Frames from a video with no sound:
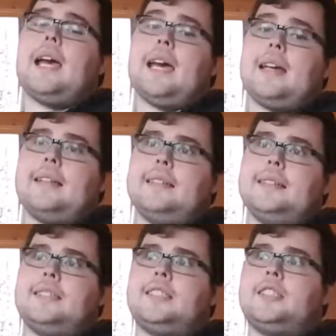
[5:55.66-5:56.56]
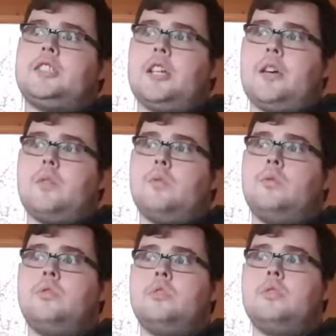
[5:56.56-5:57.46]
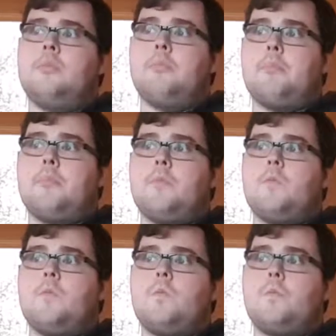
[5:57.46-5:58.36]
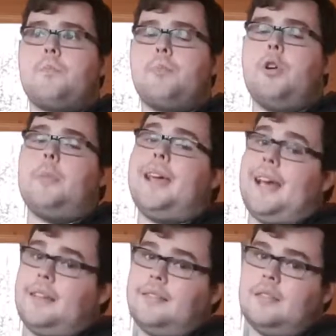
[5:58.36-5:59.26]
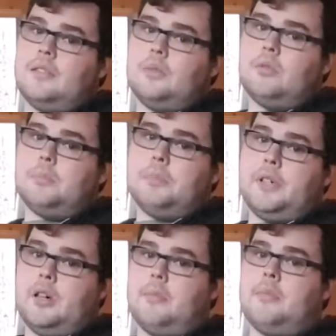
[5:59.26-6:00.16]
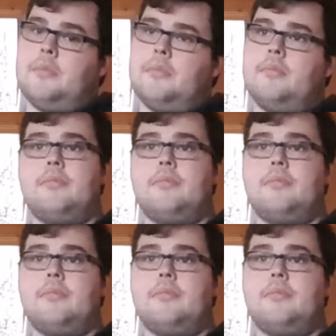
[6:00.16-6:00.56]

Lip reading: and so Paul McGann would become